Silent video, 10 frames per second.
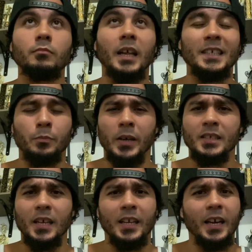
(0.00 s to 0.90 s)
as best
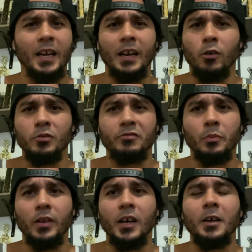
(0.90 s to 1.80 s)
I can. I always
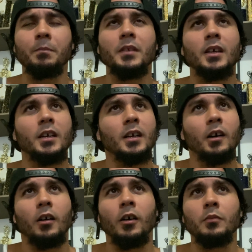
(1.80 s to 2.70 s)
reply.
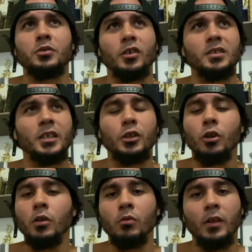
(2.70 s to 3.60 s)
So continue
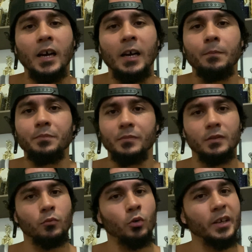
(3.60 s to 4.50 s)
to do that.
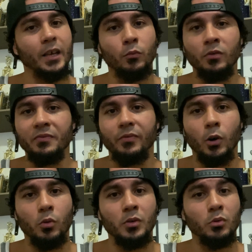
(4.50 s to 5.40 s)
We'll keep moving
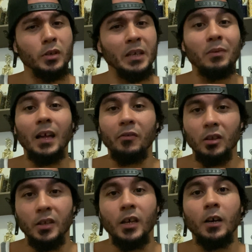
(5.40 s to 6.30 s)
forward. We'll keep
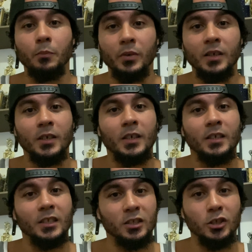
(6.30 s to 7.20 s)
leveling up.
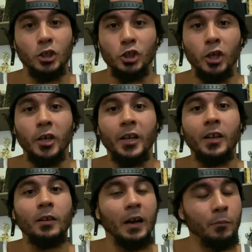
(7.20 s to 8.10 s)
This is a
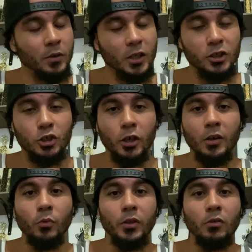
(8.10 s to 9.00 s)
journey. I'm in this journey
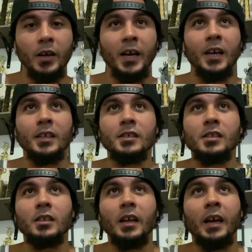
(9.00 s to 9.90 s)
with you
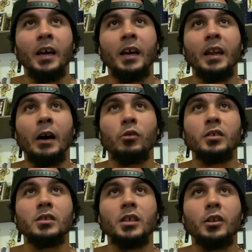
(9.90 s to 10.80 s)
guys, and I'll
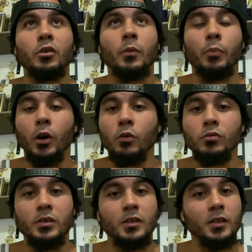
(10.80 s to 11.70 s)
continue to
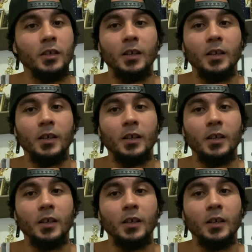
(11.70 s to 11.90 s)
post